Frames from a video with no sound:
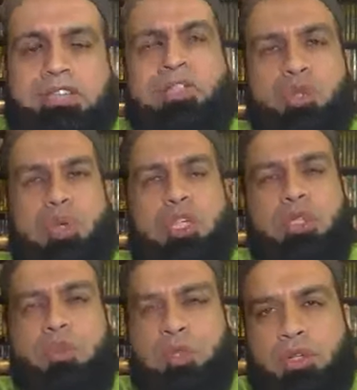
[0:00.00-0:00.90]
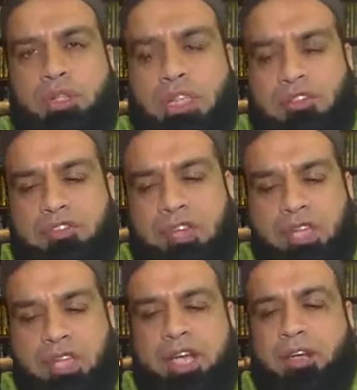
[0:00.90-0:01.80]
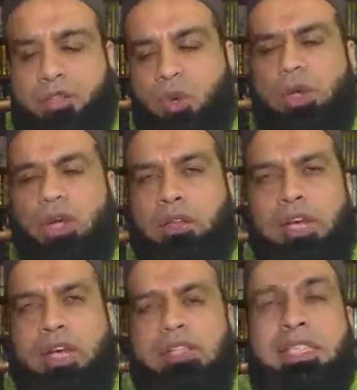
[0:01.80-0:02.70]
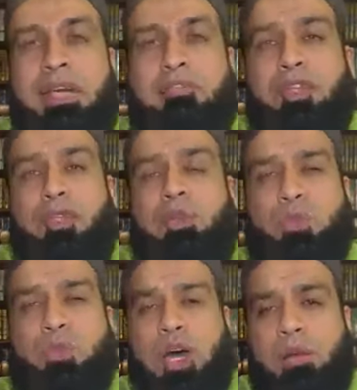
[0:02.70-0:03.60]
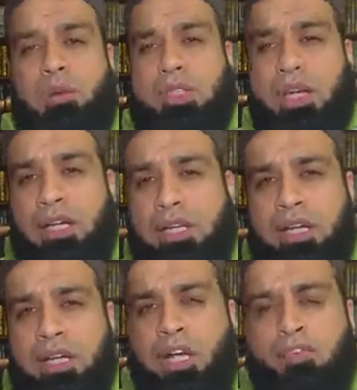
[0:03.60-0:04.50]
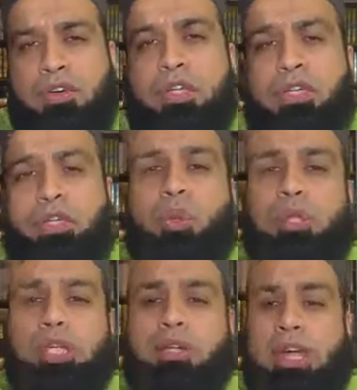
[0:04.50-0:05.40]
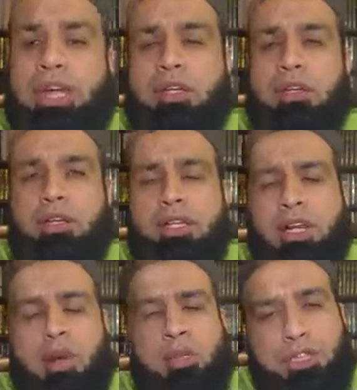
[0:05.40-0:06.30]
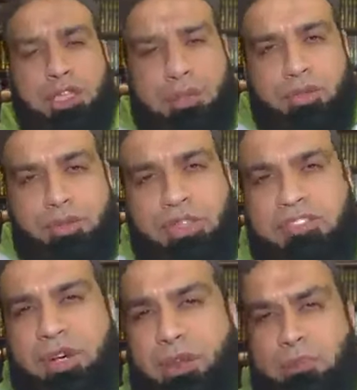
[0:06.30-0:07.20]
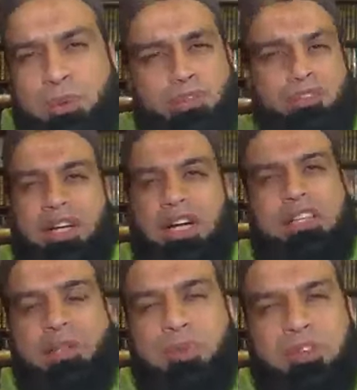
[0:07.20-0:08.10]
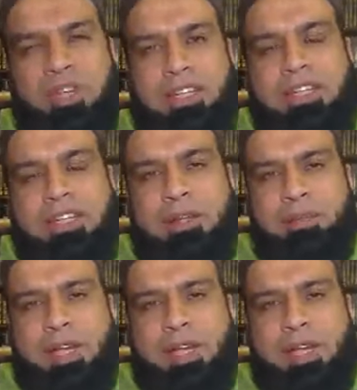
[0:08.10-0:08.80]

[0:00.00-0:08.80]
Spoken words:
that situation with yourself and know what Allah has kept for you subhanahu wa ta'ala for controlling your anger. I want to share with you this very beautiful hadith, wallahi.